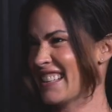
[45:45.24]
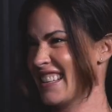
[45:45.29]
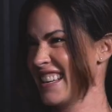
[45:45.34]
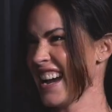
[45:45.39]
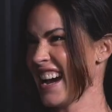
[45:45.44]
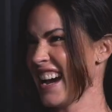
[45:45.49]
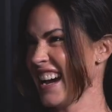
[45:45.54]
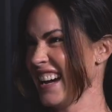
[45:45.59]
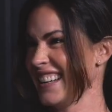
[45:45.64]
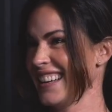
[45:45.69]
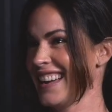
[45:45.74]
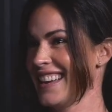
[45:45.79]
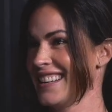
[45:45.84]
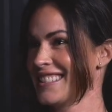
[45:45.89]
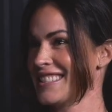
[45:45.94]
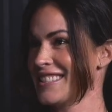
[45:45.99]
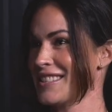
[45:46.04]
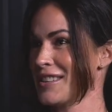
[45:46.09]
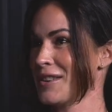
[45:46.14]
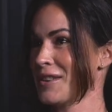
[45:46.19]
Like, and
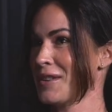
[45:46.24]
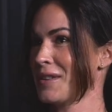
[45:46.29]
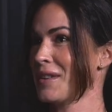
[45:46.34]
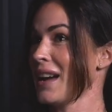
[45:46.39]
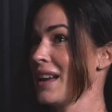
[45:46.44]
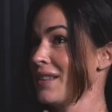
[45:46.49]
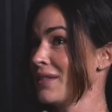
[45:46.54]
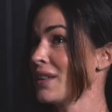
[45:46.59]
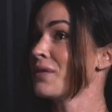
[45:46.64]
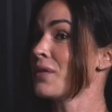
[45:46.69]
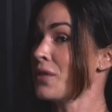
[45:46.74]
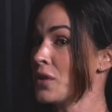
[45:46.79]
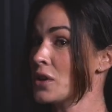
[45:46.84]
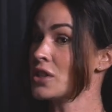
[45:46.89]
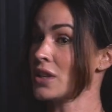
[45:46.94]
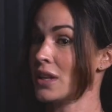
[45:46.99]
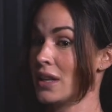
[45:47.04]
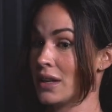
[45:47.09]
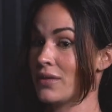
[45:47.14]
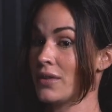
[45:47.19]
so, and
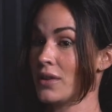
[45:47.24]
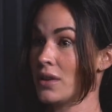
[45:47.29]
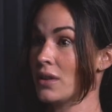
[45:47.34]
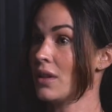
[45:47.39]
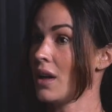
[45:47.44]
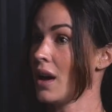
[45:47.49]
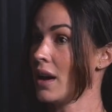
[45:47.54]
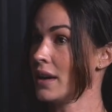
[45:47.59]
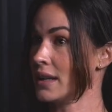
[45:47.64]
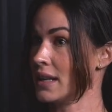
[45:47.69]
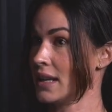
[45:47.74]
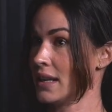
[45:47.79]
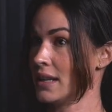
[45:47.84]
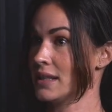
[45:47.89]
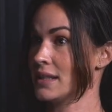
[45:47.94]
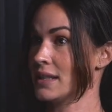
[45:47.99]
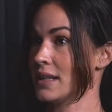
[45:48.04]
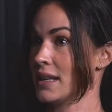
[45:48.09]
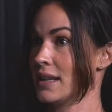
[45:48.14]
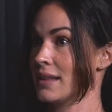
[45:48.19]
unfortunately for a lot of
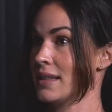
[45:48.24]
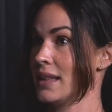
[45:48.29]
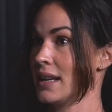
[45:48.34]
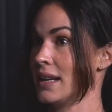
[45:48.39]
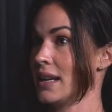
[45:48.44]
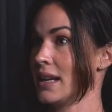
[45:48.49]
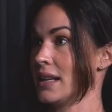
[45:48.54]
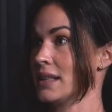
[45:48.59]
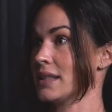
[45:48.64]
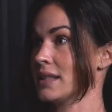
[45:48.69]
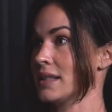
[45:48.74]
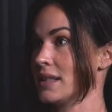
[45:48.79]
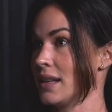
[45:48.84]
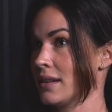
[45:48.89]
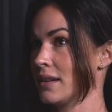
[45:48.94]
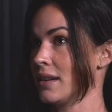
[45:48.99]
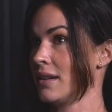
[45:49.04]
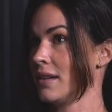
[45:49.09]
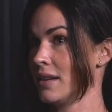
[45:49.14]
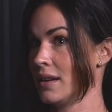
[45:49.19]
kids, like, they get
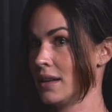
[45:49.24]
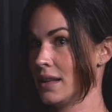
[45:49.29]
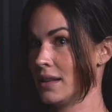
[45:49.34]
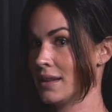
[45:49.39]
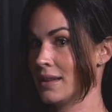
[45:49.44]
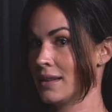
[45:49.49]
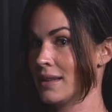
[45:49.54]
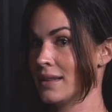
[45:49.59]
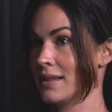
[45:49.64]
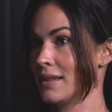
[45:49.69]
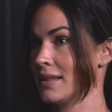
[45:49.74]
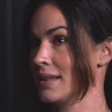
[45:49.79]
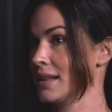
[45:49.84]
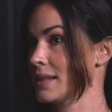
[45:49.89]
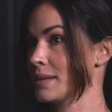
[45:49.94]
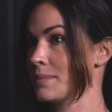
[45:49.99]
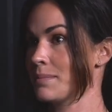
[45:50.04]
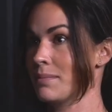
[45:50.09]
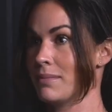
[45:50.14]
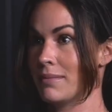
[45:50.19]
stuck on
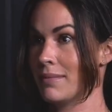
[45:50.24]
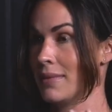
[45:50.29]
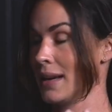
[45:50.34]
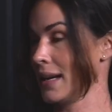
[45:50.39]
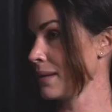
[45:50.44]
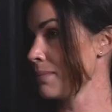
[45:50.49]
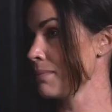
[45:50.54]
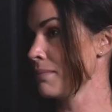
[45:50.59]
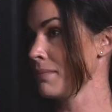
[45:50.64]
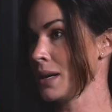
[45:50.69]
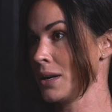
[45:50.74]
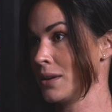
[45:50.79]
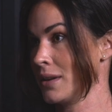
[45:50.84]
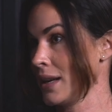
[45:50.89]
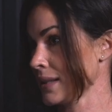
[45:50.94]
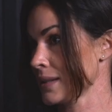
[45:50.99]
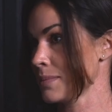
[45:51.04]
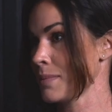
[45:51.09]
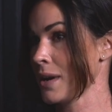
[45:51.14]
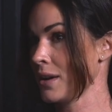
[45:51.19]
this, like,
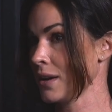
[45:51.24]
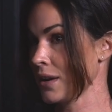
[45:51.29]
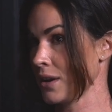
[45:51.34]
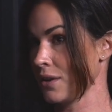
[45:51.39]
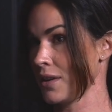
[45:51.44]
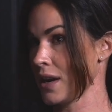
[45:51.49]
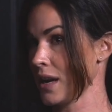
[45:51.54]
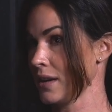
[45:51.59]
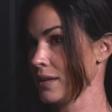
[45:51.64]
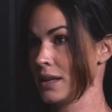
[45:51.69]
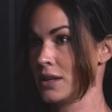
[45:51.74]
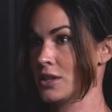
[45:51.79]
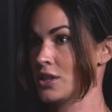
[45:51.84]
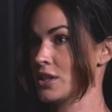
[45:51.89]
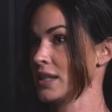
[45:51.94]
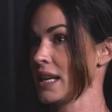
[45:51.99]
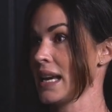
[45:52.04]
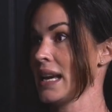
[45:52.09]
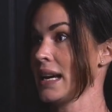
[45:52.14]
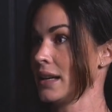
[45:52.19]
Miralax merry-go-round. They
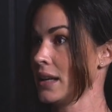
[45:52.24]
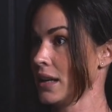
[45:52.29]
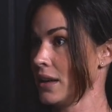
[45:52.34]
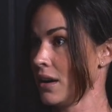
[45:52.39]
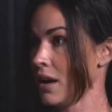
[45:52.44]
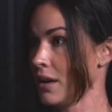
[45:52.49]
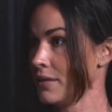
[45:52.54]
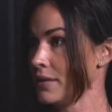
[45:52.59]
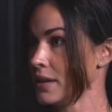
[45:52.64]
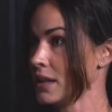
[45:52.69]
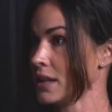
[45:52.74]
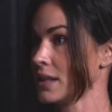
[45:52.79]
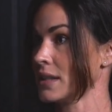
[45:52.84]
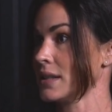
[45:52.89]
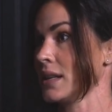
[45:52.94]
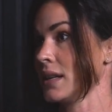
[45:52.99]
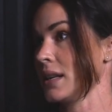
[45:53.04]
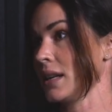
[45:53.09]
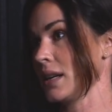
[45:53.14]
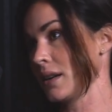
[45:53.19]
just can't get off it because
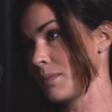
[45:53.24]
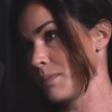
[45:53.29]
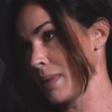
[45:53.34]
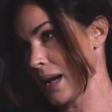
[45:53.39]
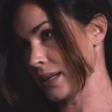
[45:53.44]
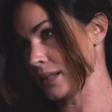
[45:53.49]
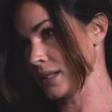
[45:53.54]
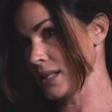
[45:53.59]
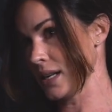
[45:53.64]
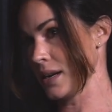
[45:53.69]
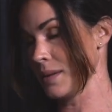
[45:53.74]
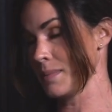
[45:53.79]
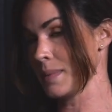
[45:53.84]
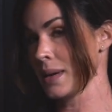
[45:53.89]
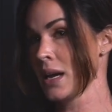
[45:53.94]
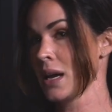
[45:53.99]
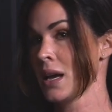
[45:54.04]
they get backed up.